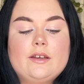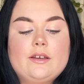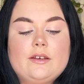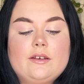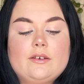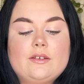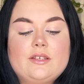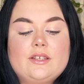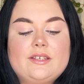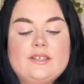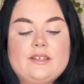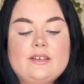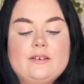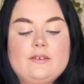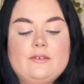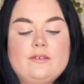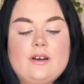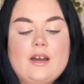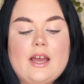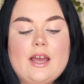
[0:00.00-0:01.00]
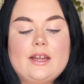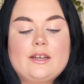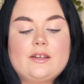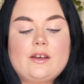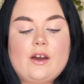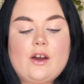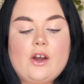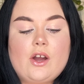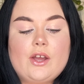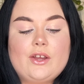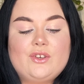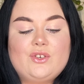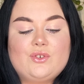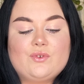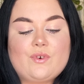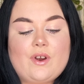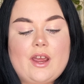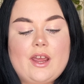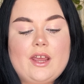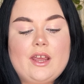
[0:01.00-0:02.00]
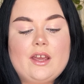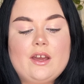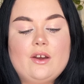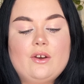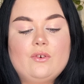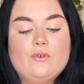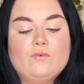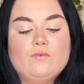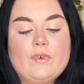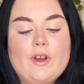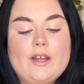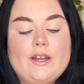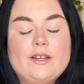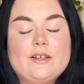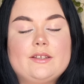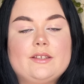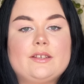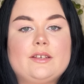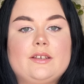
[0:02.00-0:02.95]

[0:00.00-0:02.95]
Conceal and Hydrate Radiance